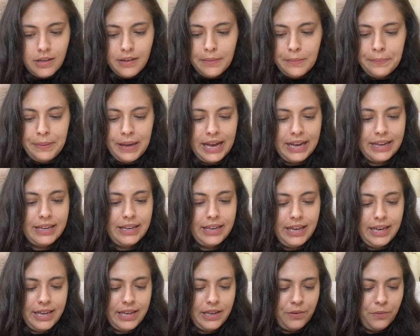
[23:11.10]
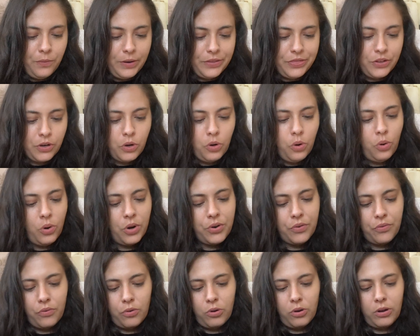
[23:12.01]
Back again with the
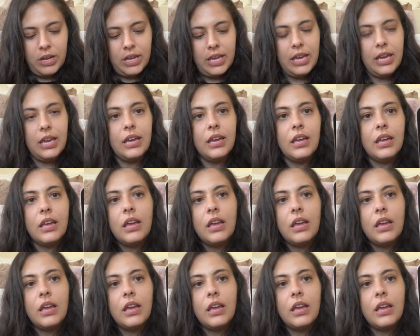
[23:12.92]
corduroy.